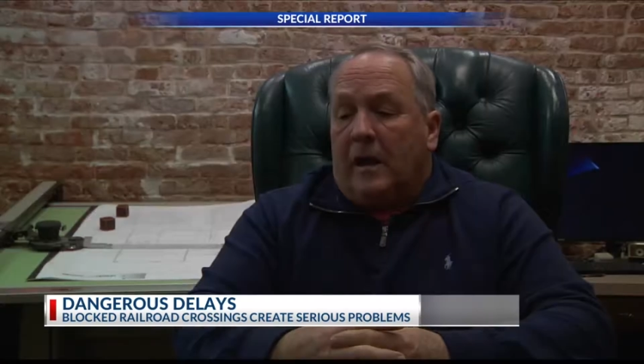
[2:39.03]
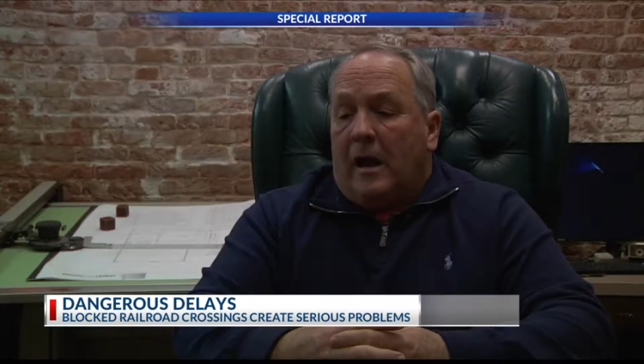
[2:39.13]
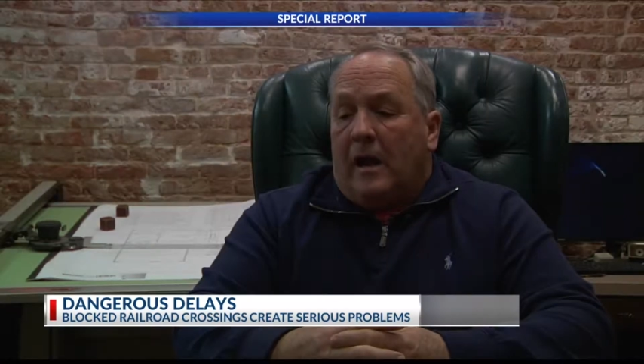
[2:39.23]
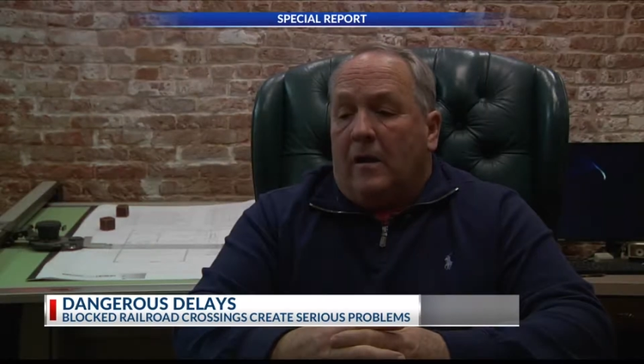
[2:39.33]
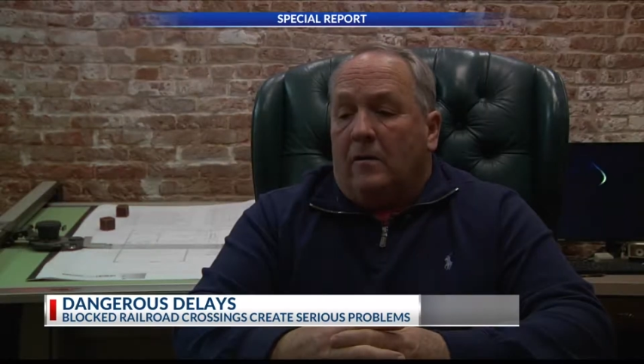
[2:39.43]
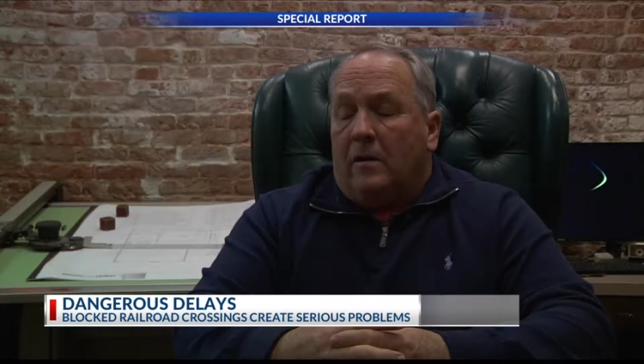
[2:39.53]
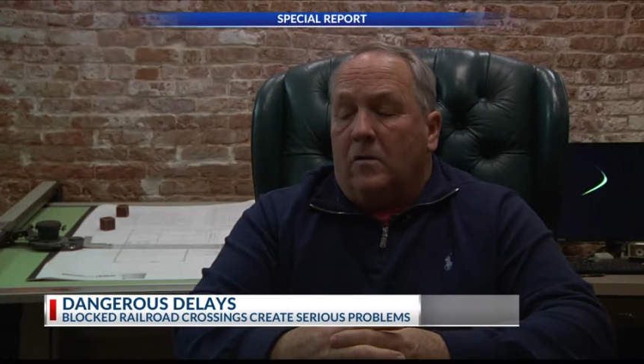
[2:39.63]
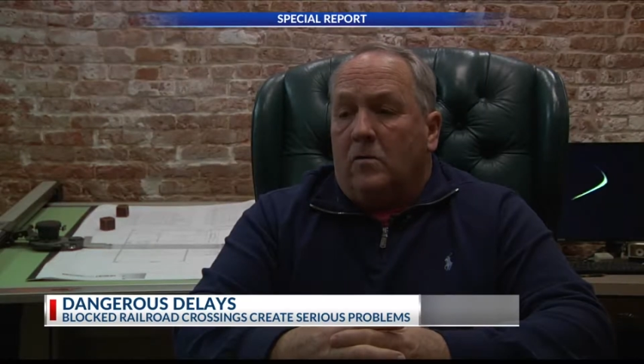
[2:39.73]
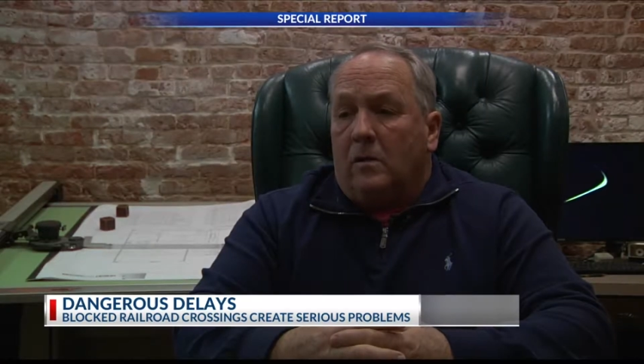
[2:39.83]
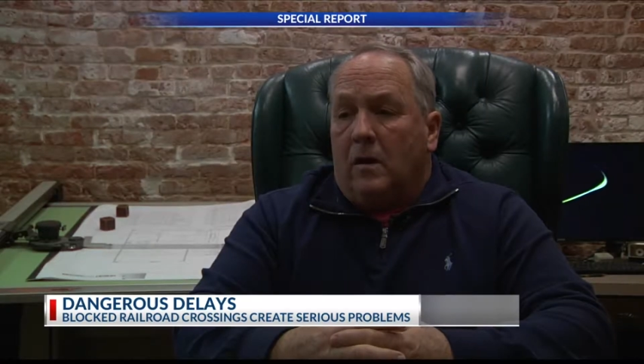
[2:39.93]
Our
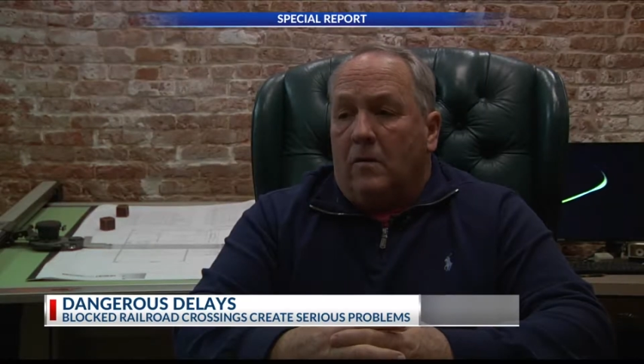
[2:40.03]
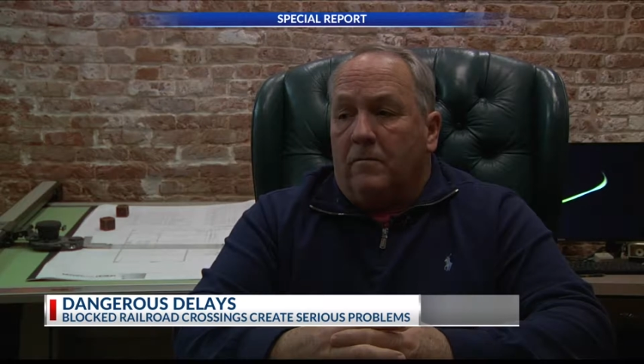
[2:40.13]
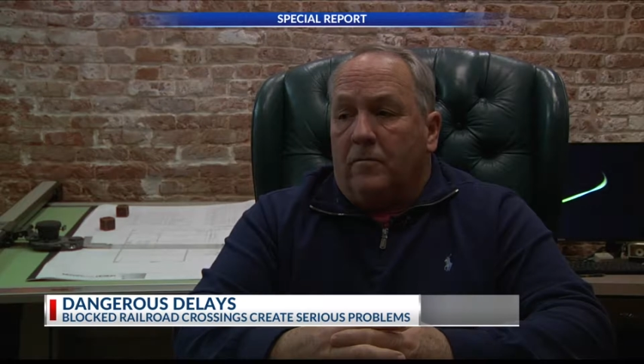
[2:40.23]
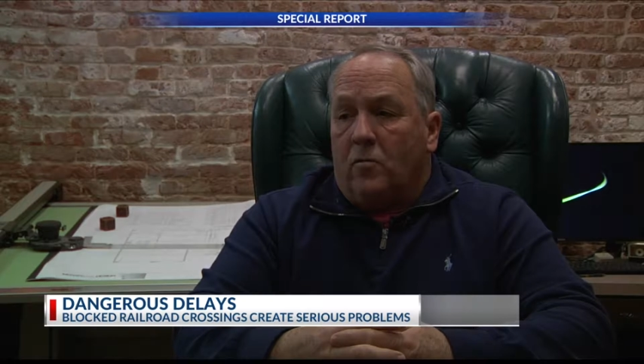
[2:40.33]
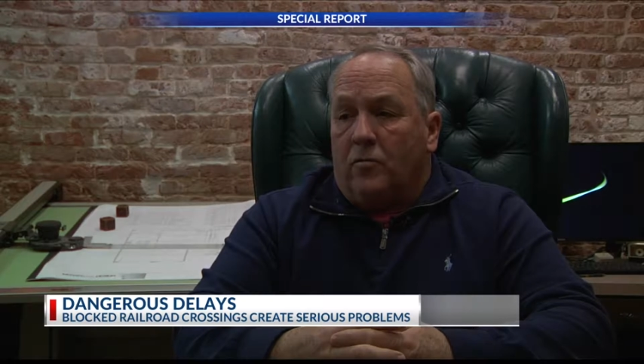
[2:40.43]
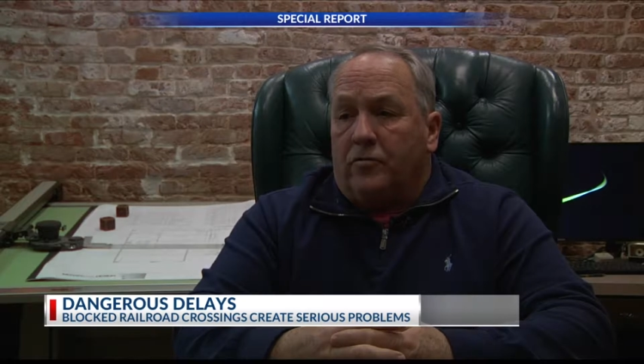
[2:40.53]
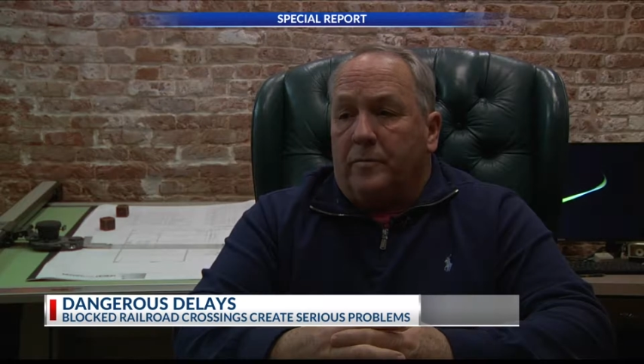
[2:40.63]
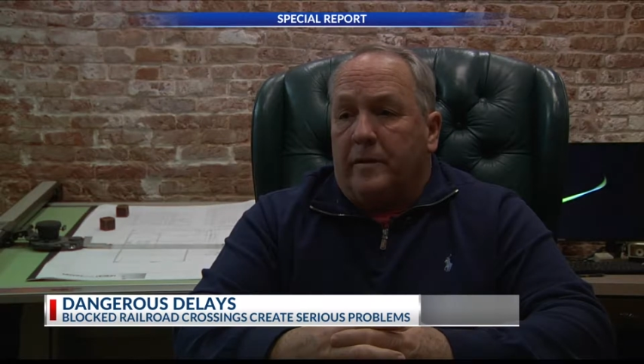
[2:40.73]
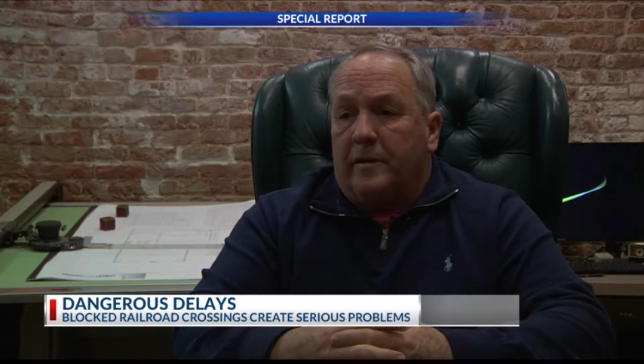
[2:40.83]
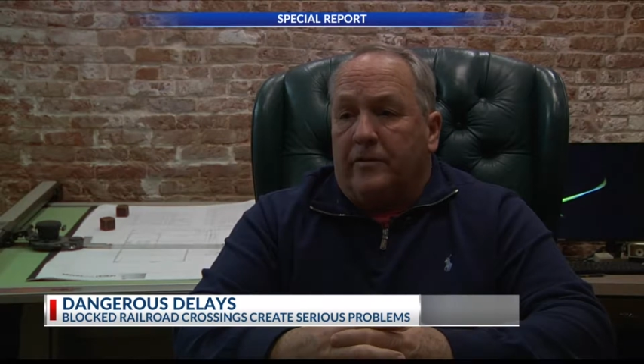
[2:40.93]
local law
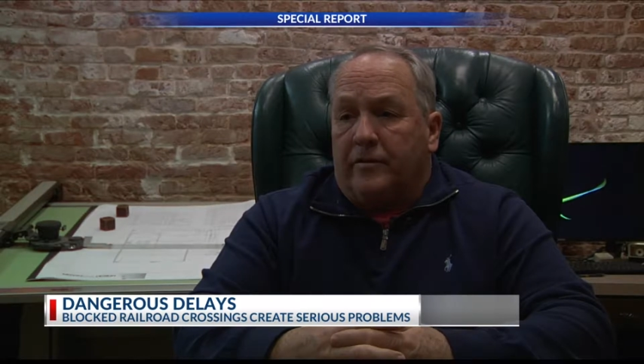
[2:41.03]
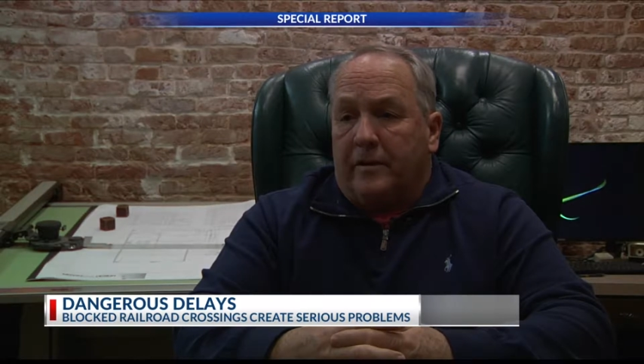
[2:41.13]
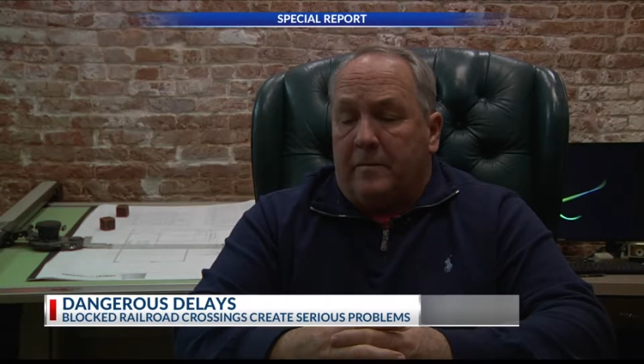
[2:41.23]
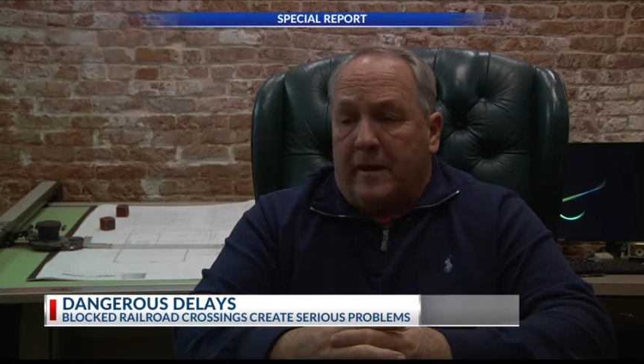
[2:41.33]
enforcement and city